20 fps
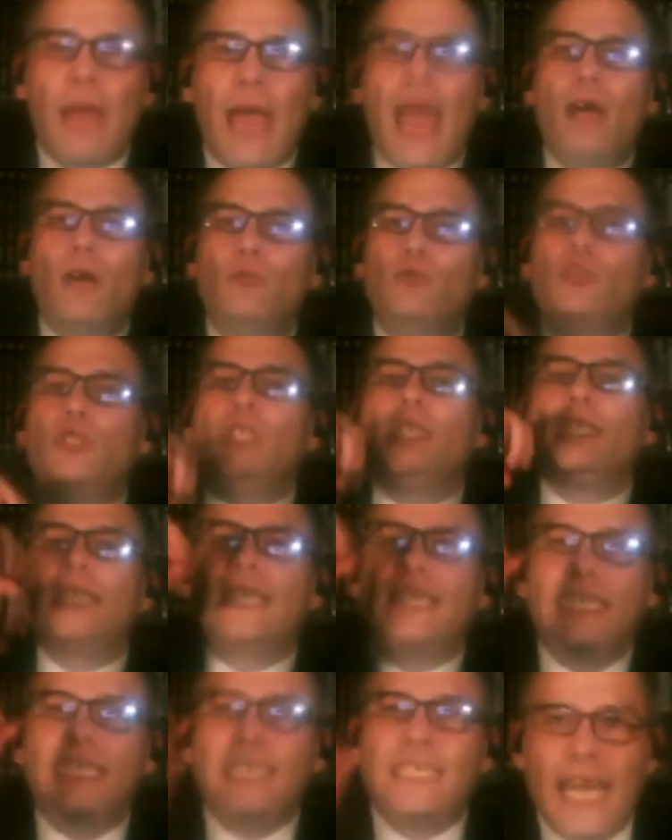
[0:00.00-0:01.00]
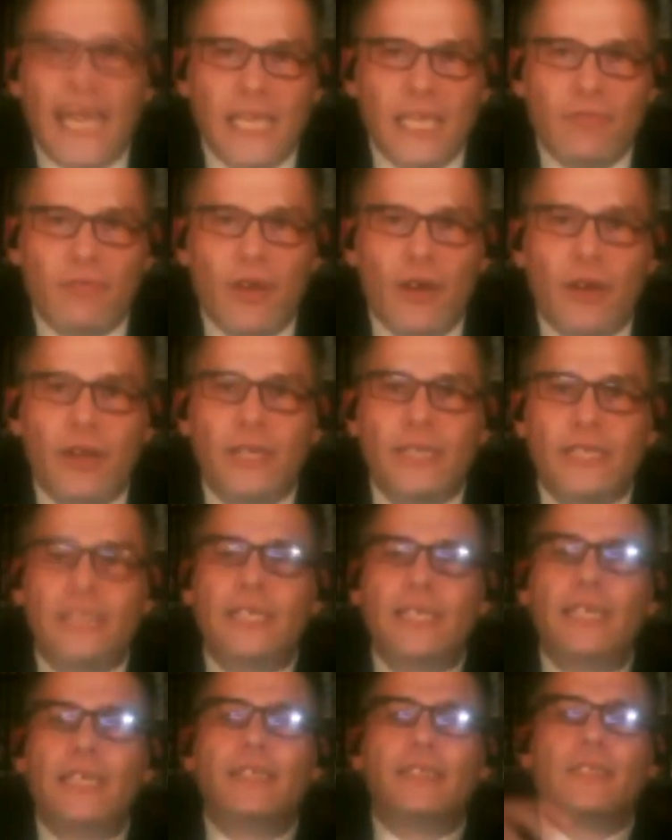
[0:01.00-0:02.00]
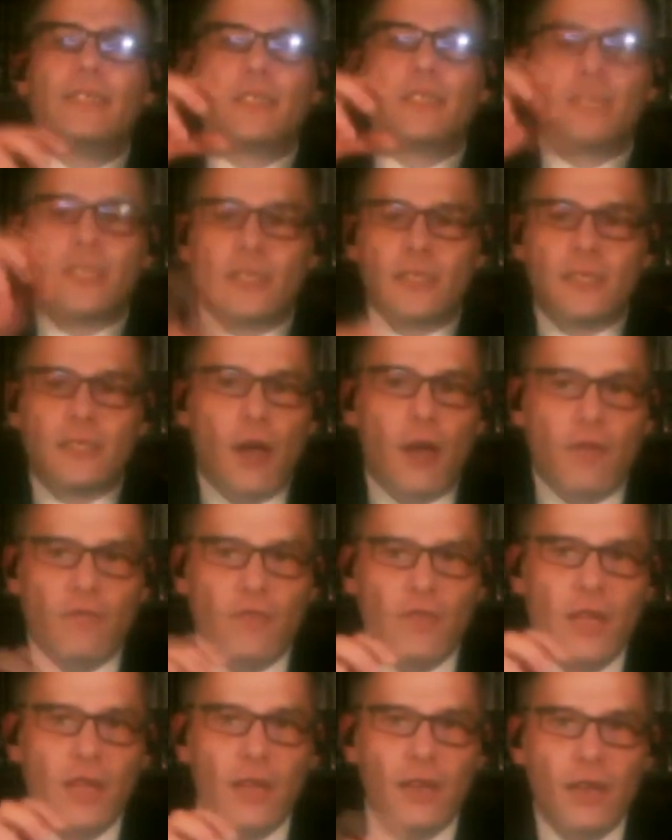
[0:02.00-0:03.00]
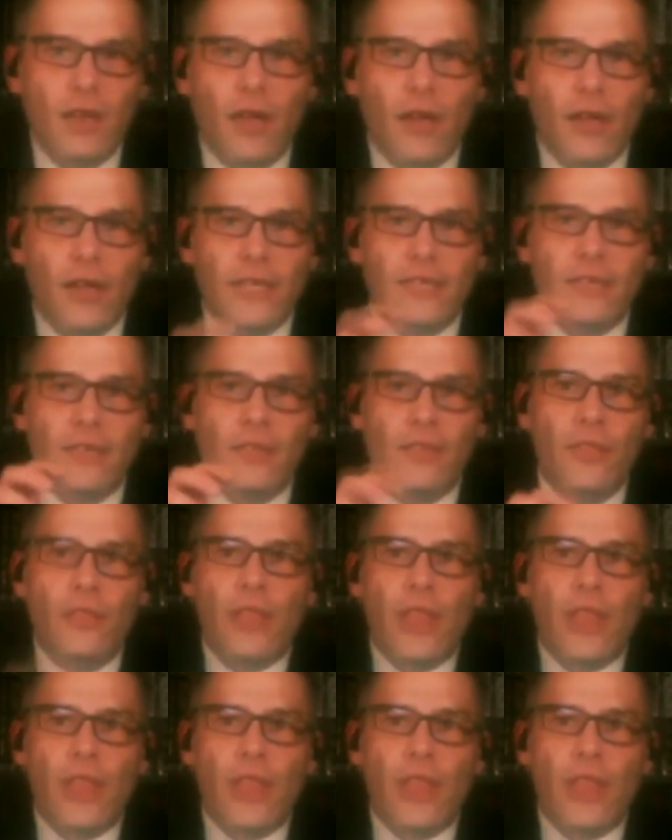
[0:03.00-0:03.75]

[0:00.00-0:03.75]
How do you get your ideas and stuff like